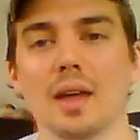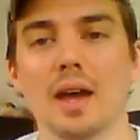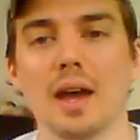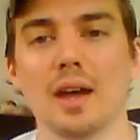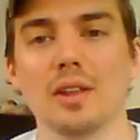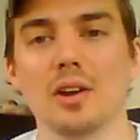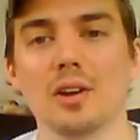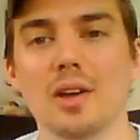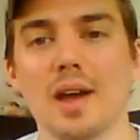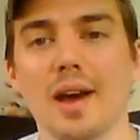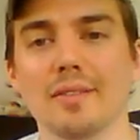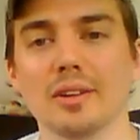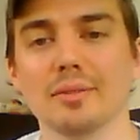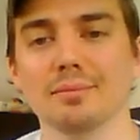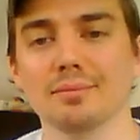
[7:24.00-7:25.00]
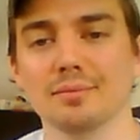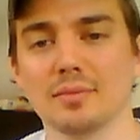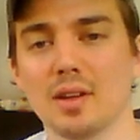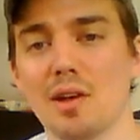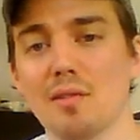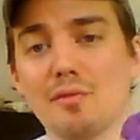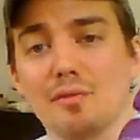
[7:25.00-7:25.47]
And there you have it.
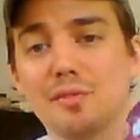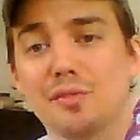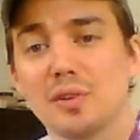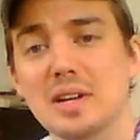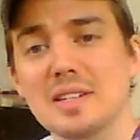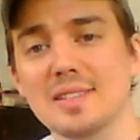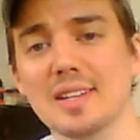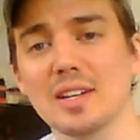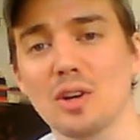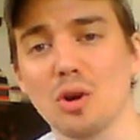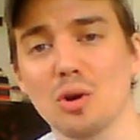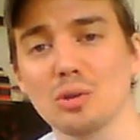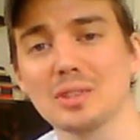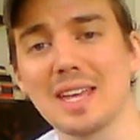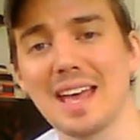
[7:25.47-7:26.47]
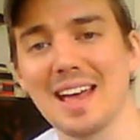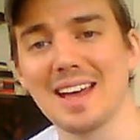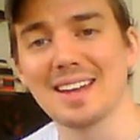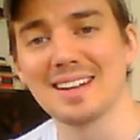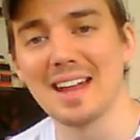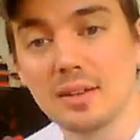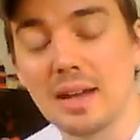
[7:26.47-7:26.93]
Freezing cold
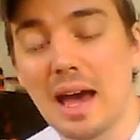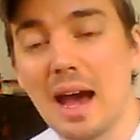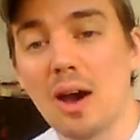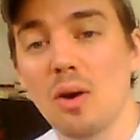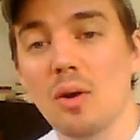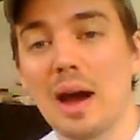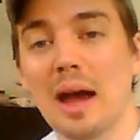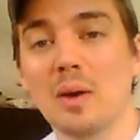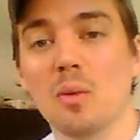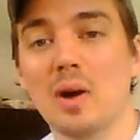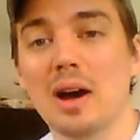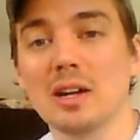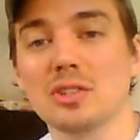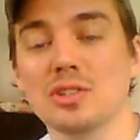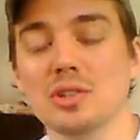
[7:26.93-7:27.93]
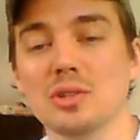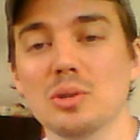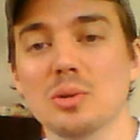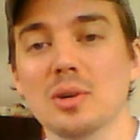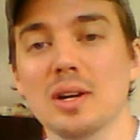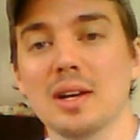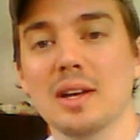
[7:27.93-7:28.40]
can. Now I want
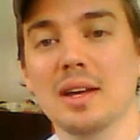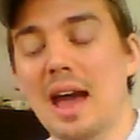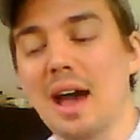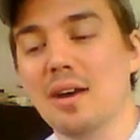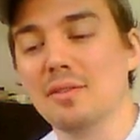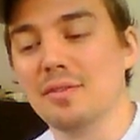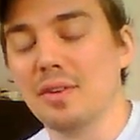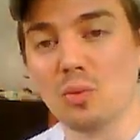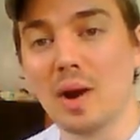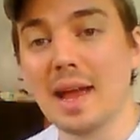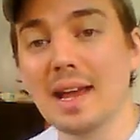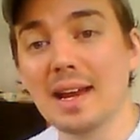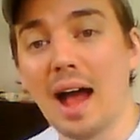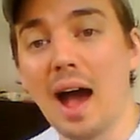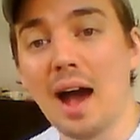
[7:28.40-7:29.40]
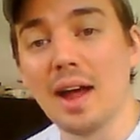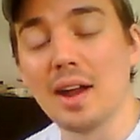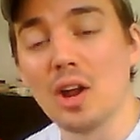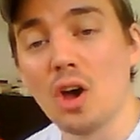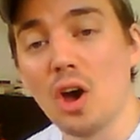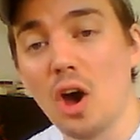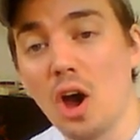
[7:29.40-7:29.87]
to have rain
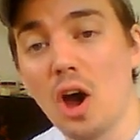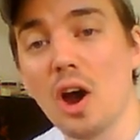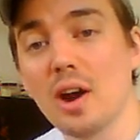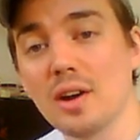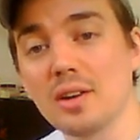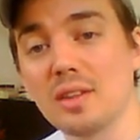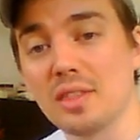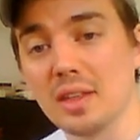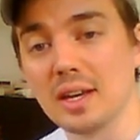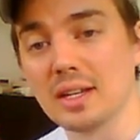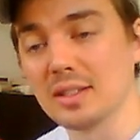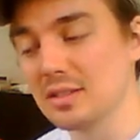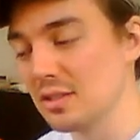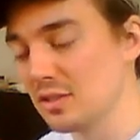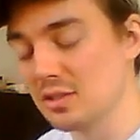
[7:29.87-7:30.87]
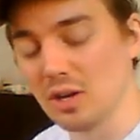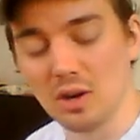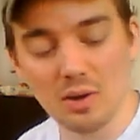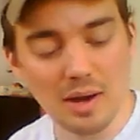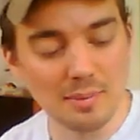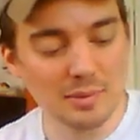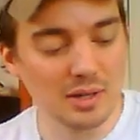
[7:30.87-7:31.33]
on hard things,
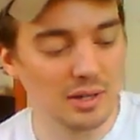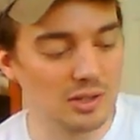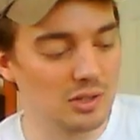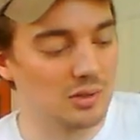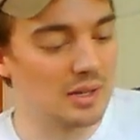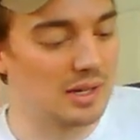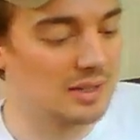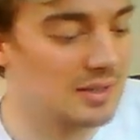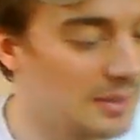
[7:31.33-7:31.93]
so I'm gonna do this.